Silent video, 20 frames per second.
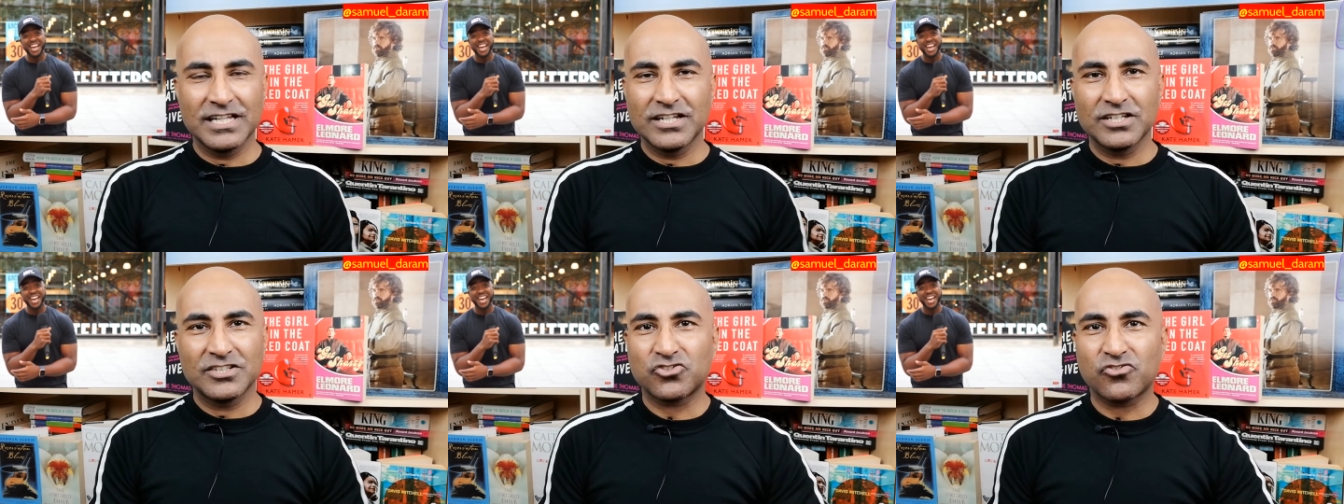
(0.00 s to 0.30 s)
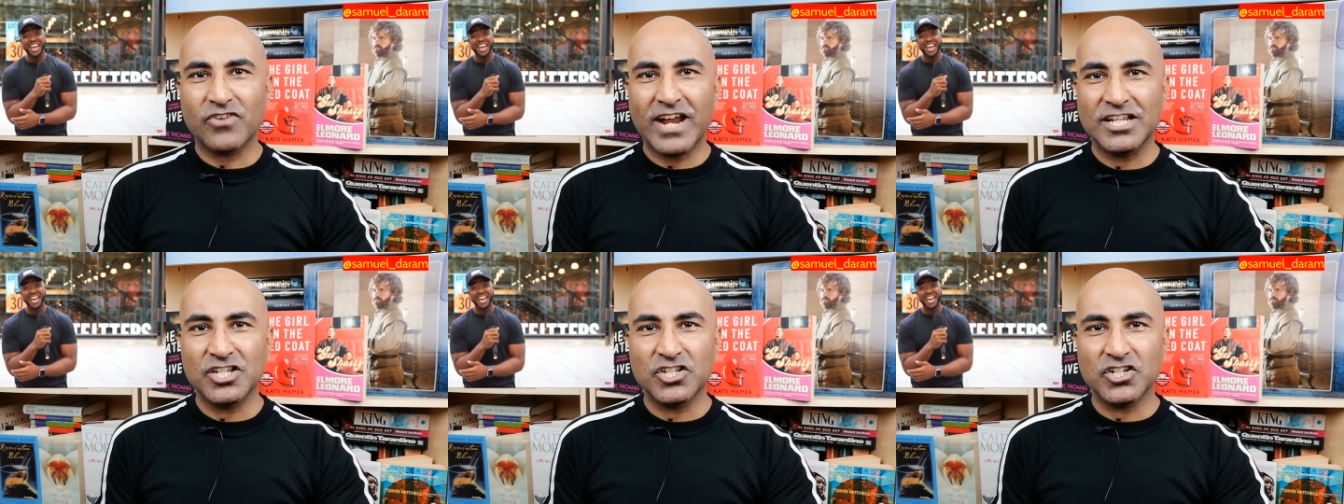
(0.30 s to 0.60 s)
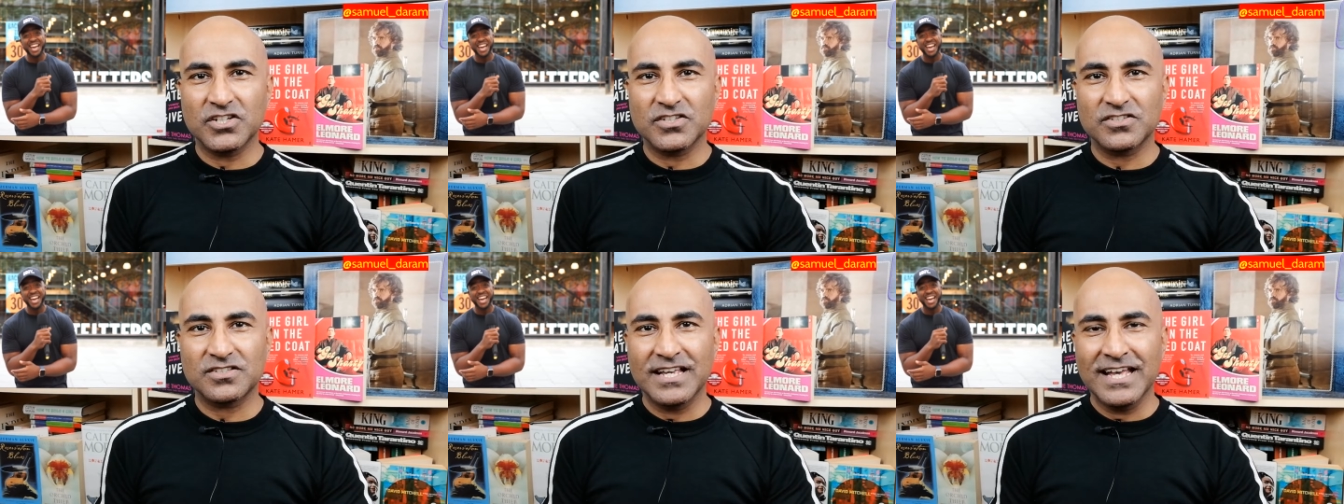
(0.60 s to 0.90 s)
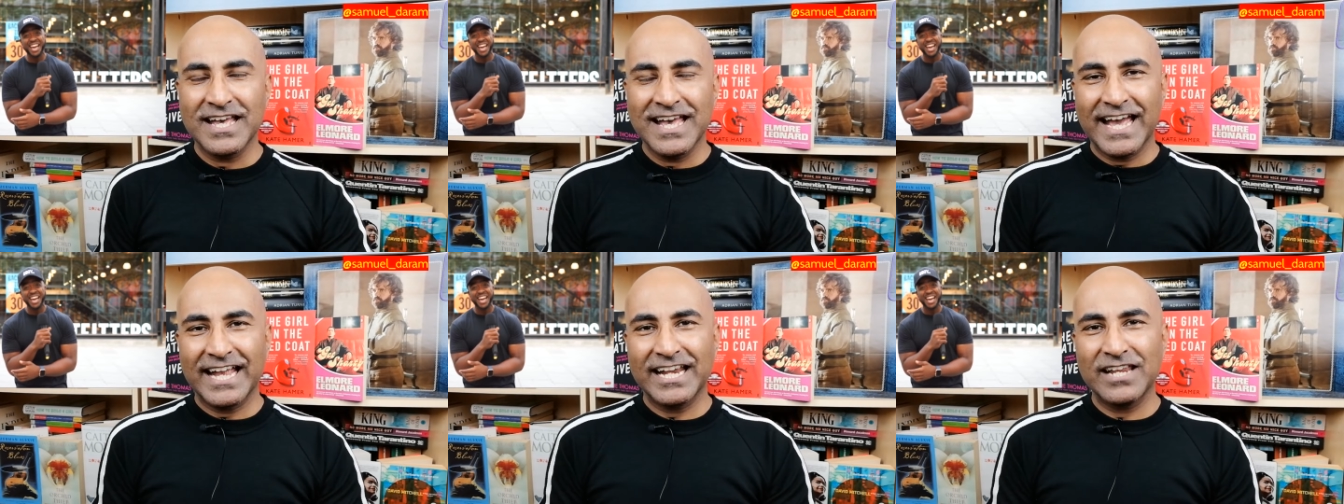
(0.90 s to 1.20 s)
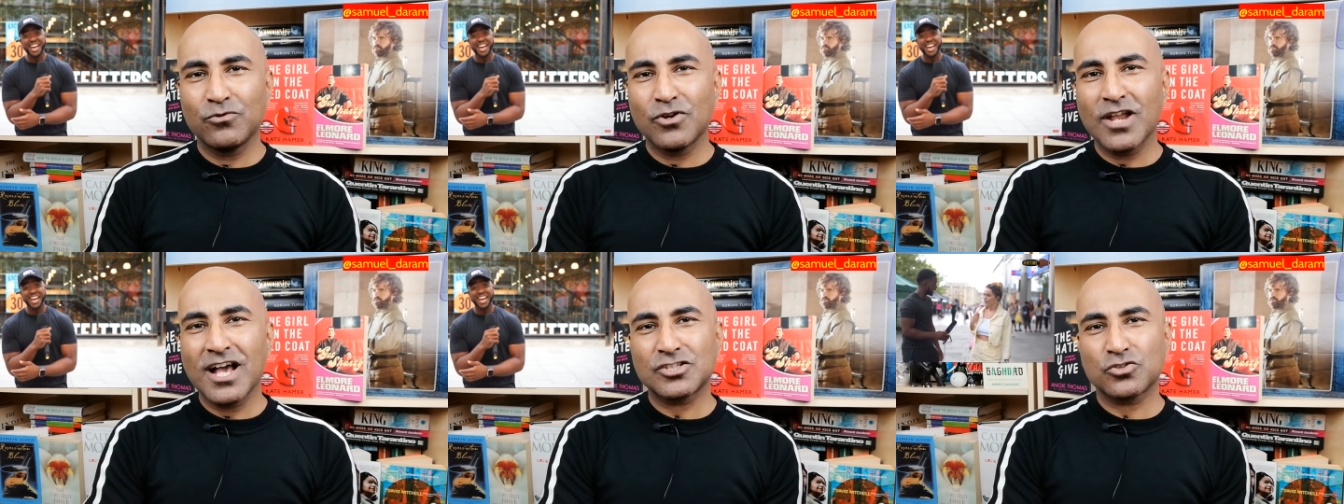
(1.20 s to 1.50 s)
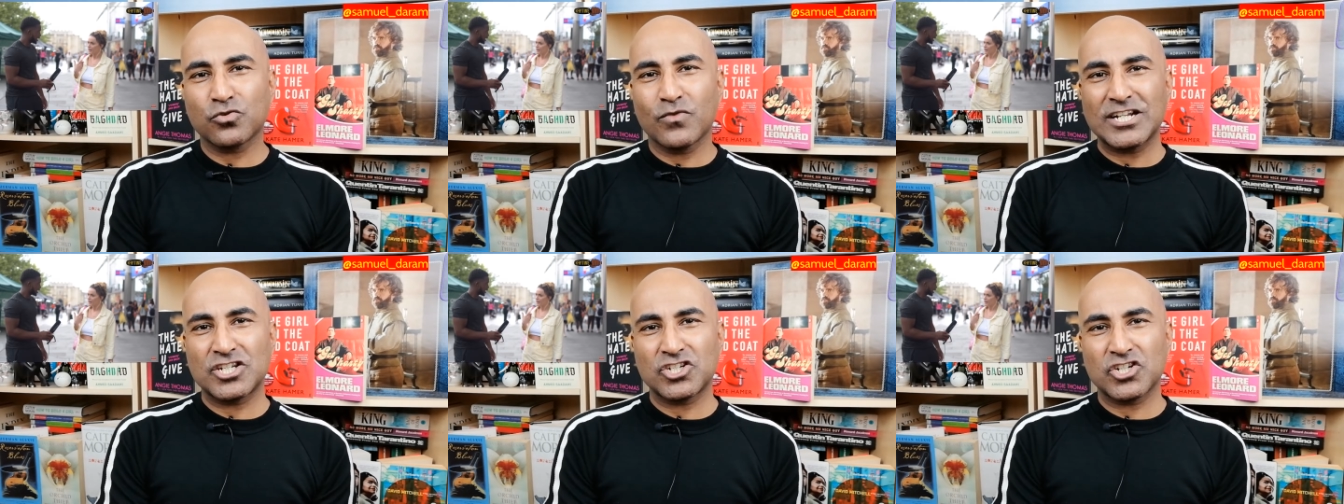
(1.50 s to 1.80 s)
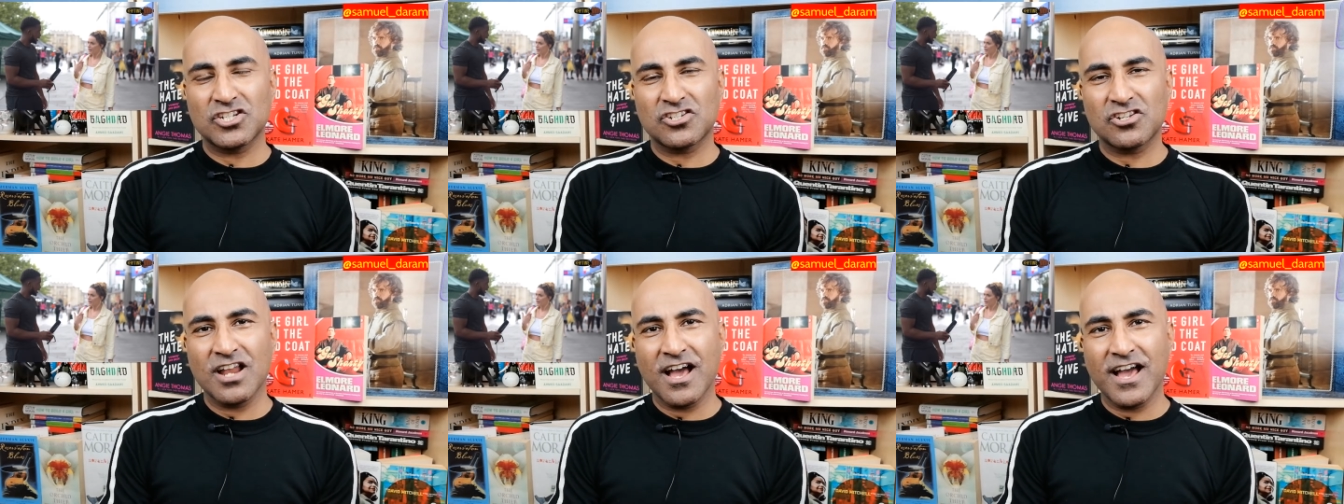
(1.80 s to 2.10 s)
strangers, and he will ask
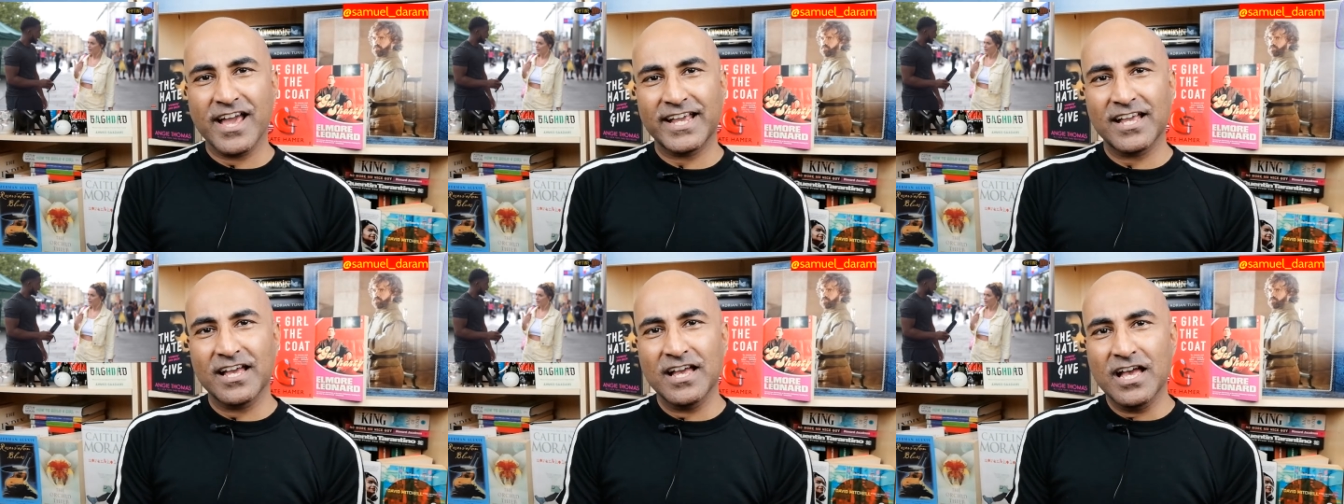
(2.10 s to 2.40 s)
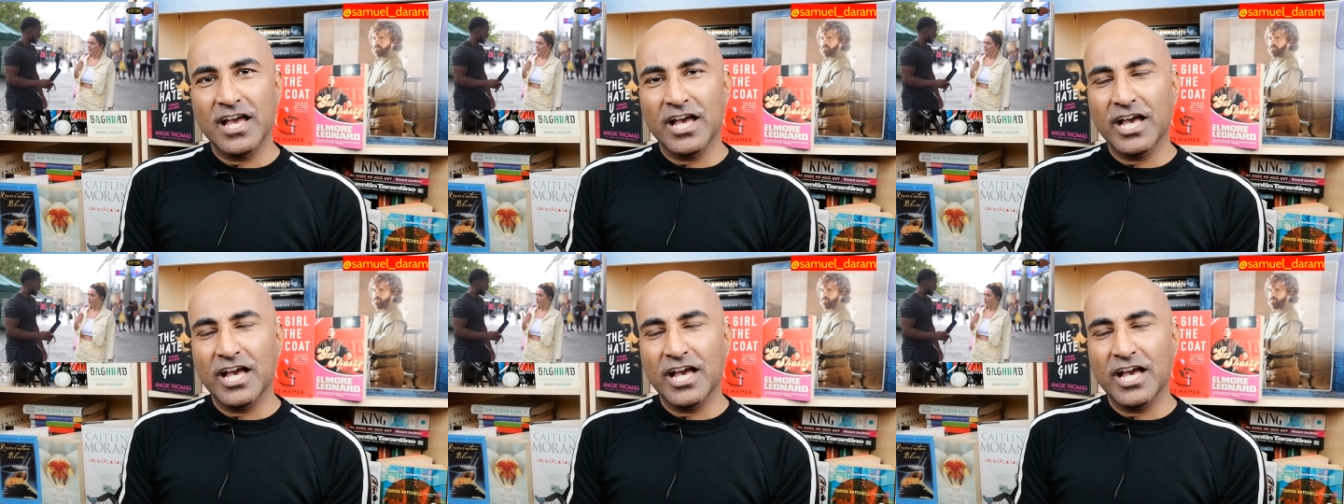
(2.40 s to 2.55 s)
questions like,